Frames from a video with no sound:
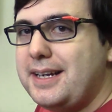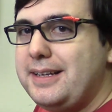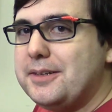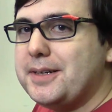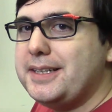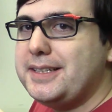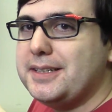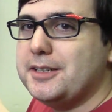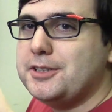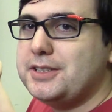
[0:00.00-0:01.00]
Ellie right
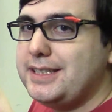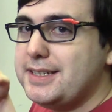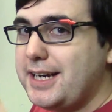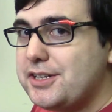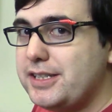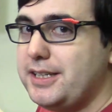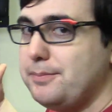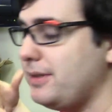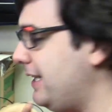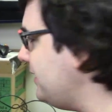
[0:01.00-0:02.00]
here. She is actually
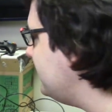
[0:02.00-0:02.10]
complete.